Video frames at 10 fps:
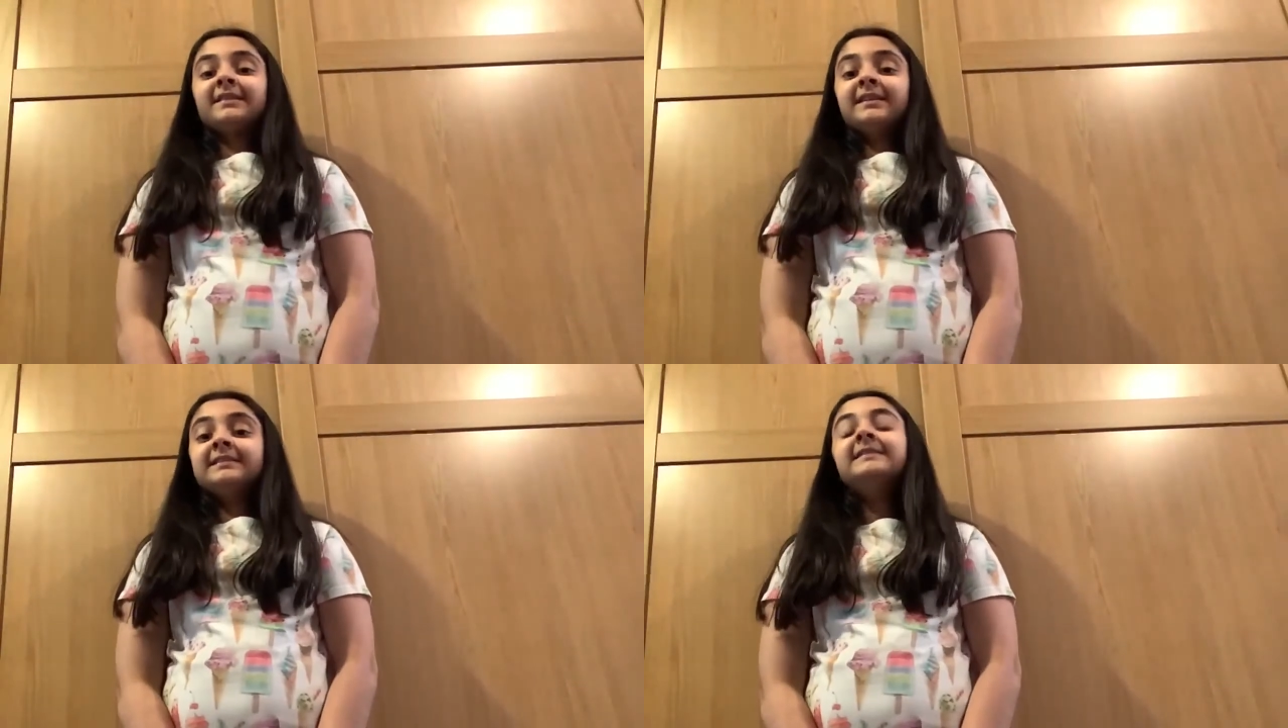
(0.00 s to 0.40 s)

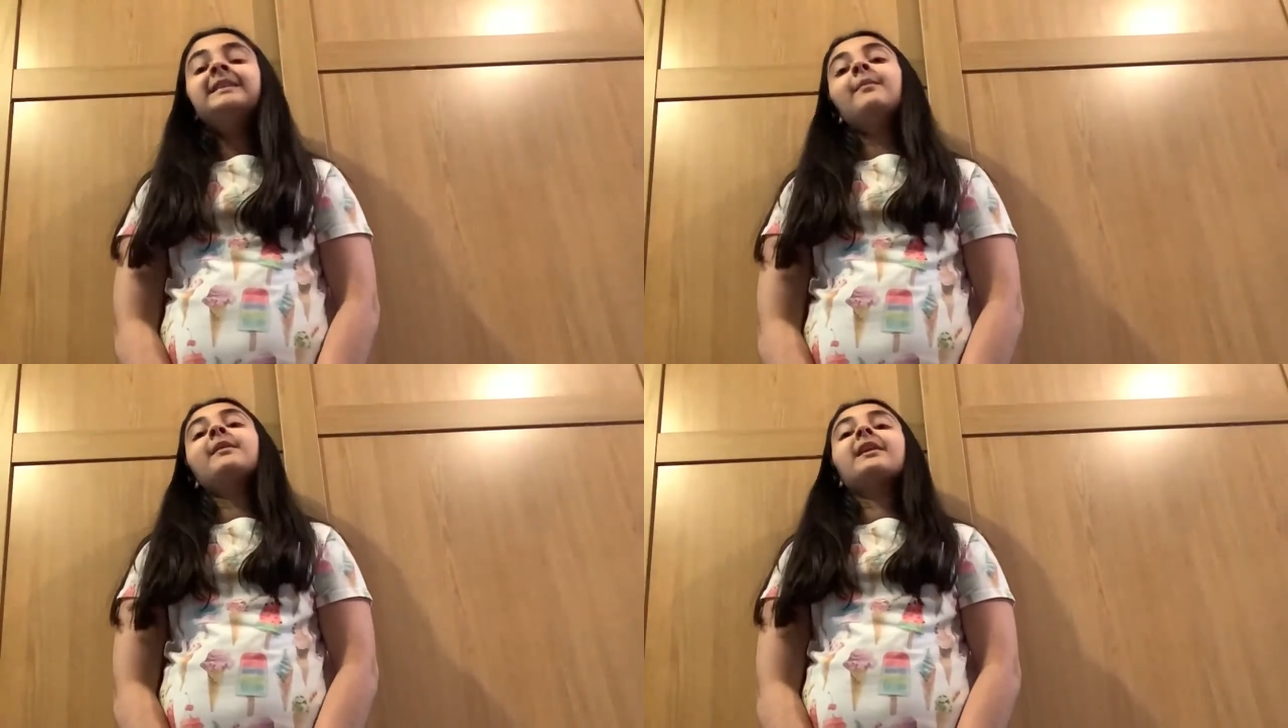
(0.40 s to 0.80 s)
Today
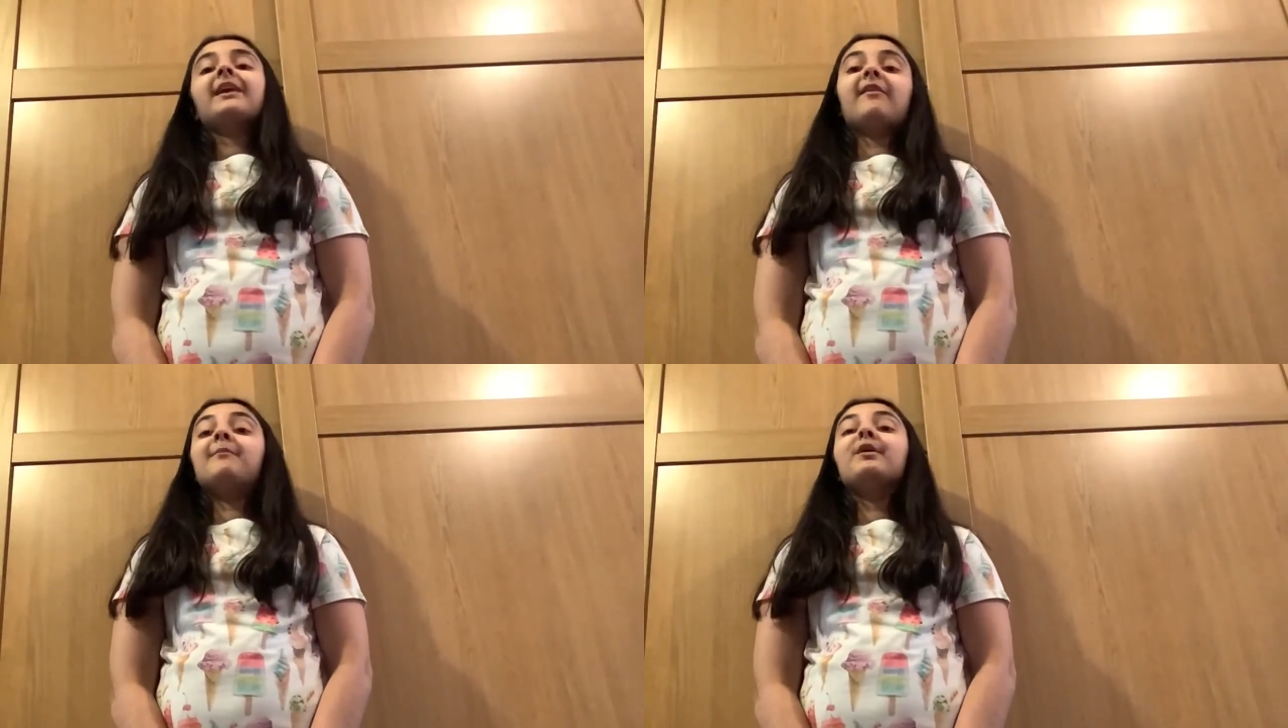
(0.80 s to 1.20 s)
I'm going to
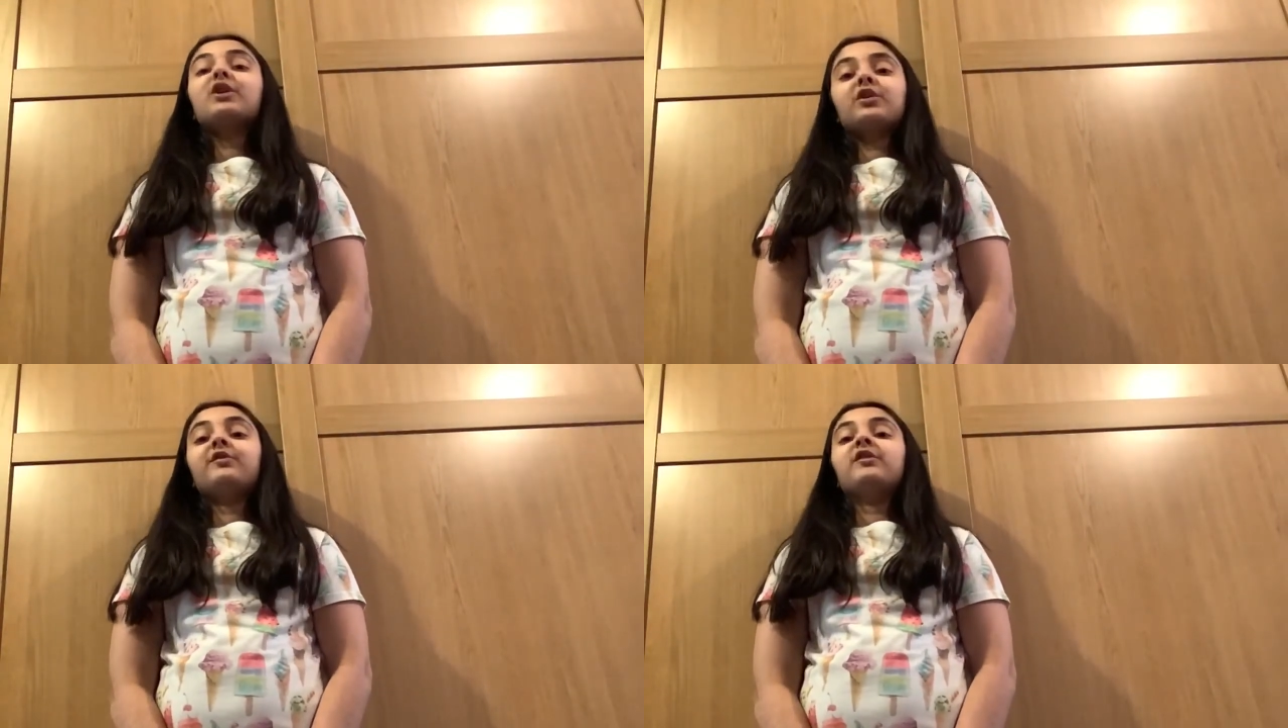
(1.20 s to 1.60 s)
give a book
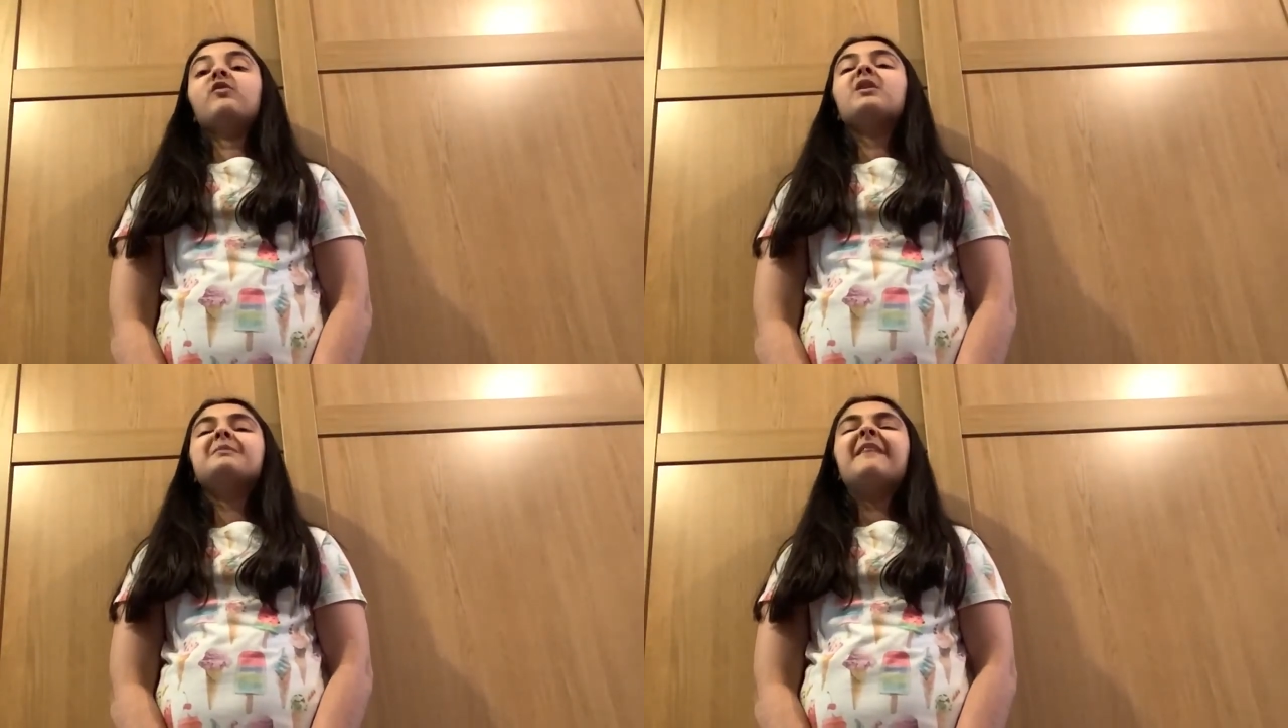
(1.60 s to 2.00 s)
review of
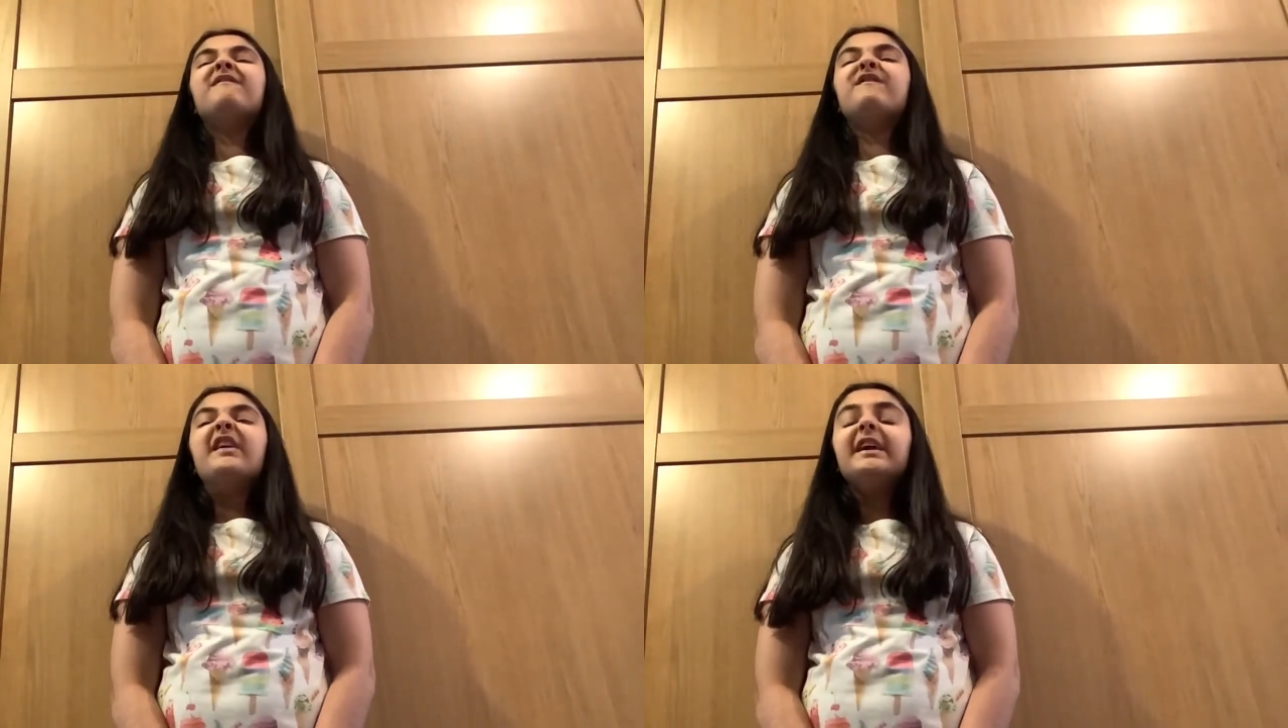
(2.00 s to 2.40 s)
one of my
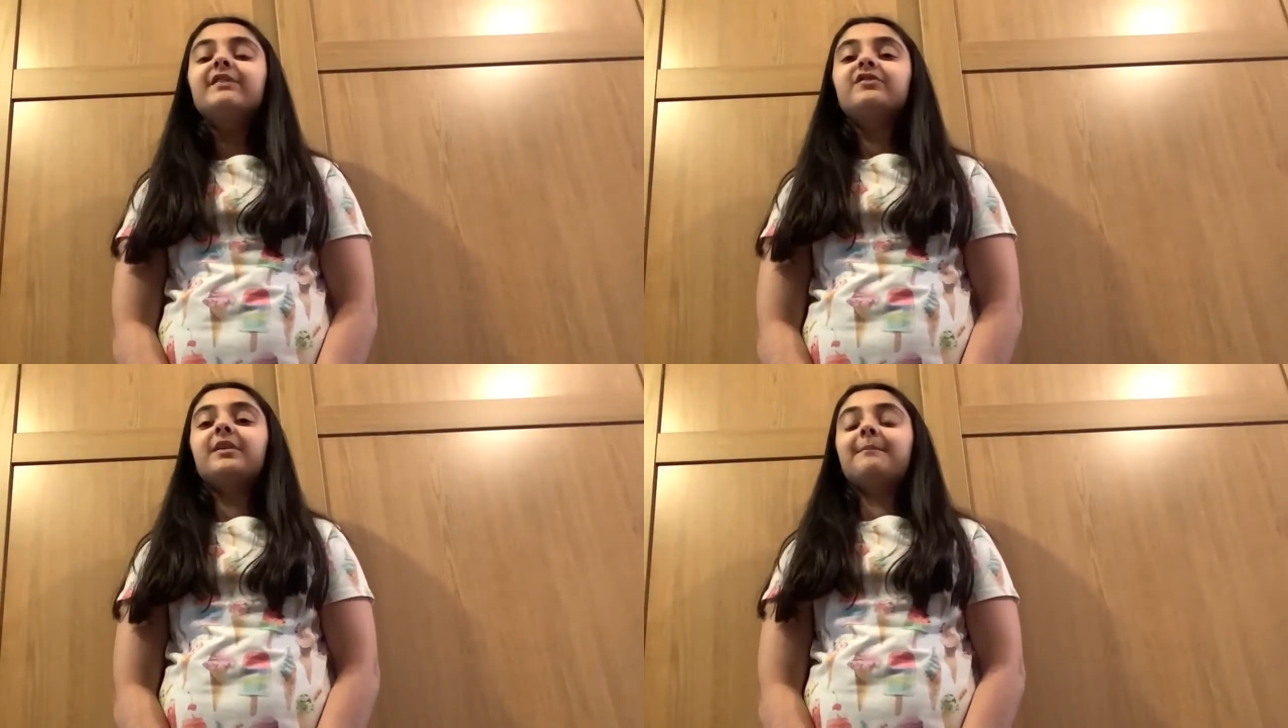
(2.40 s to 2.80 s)

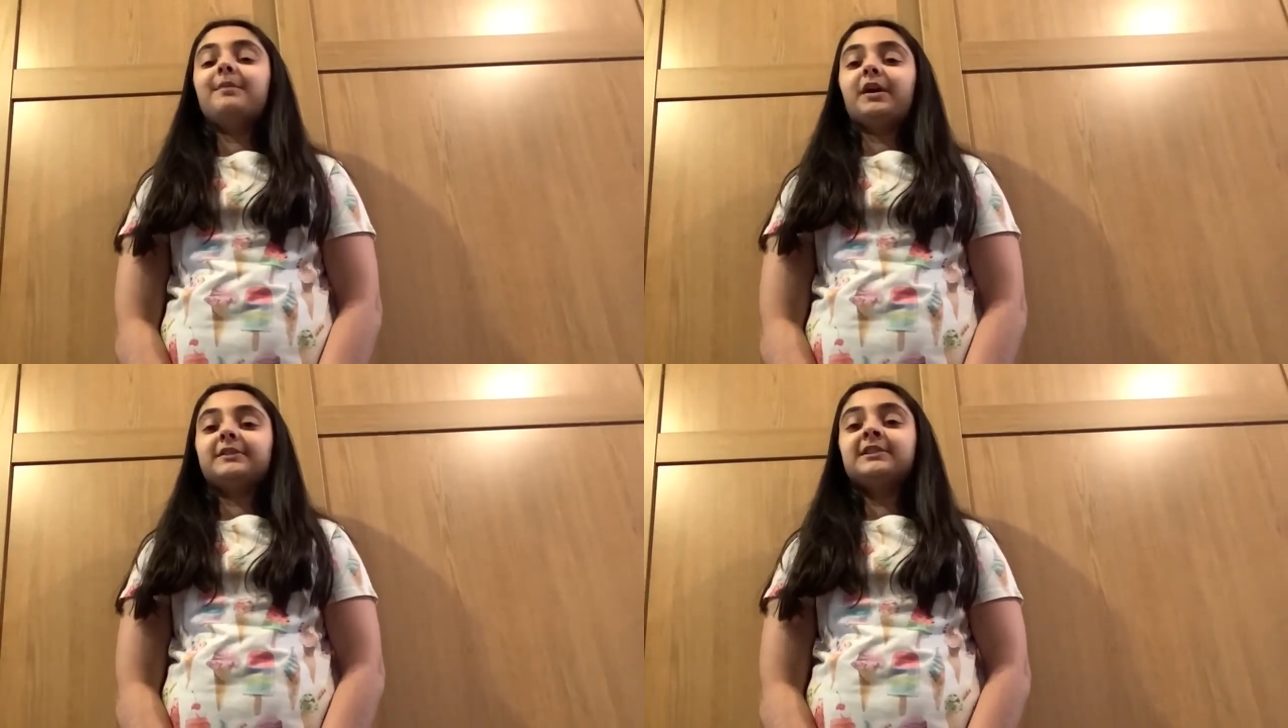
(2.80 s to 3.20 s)
favourite
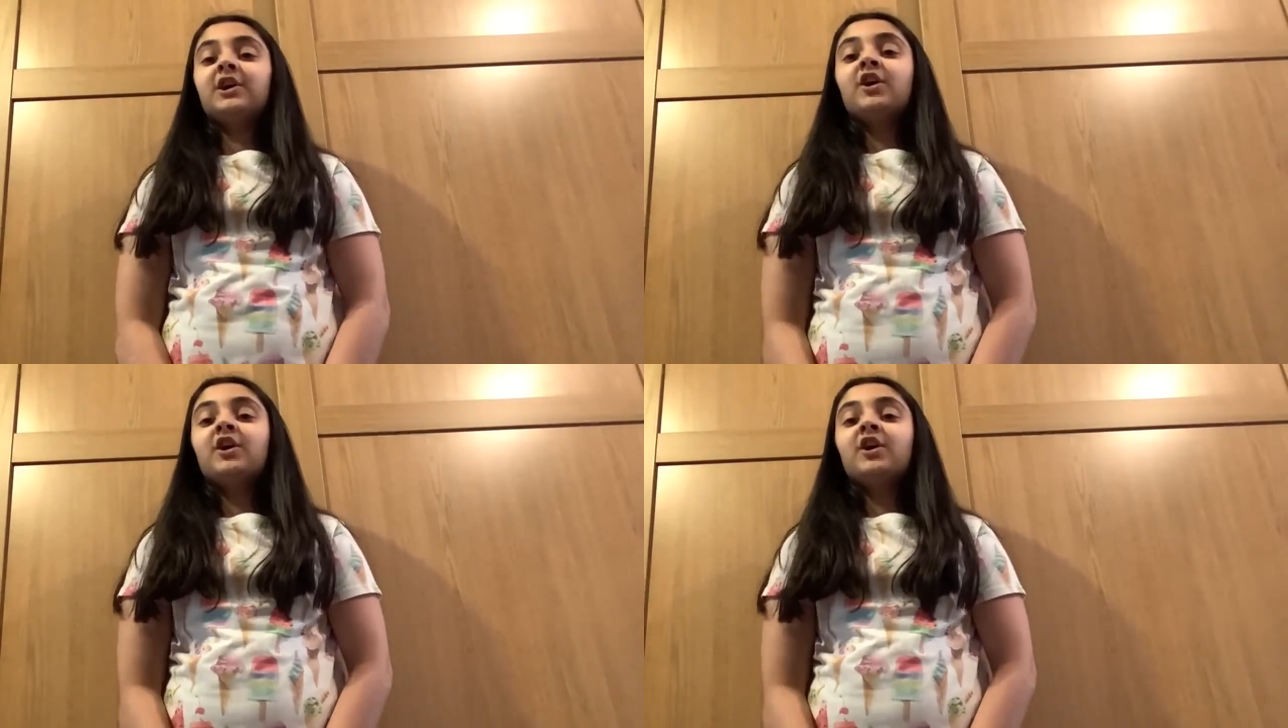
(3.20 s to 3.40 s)
books